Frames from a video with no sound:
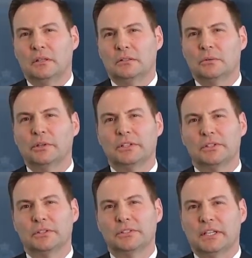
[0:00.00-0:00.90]
to bring
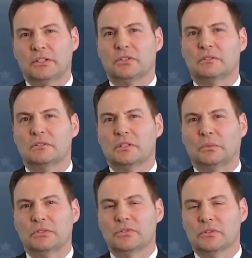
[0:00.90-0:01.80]
to your attention some
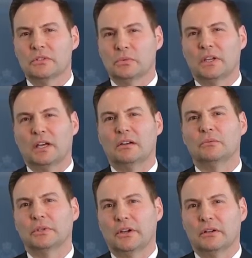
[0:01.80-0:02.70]
concerns we have
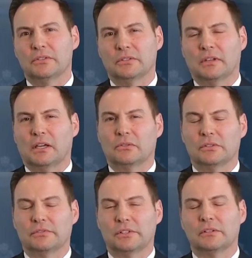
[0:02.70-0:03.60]
in regards to
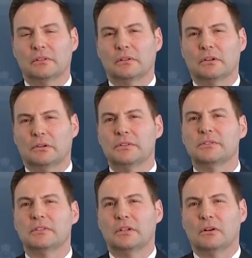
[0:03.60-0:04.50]
counterfeit
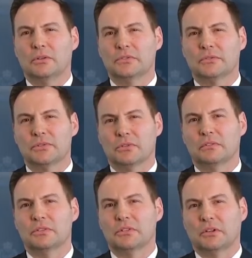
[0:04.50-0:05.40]
currency calls for
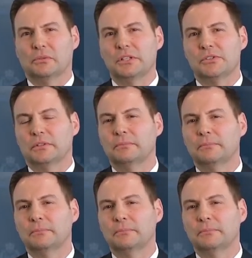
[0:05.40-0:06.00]
service in our region.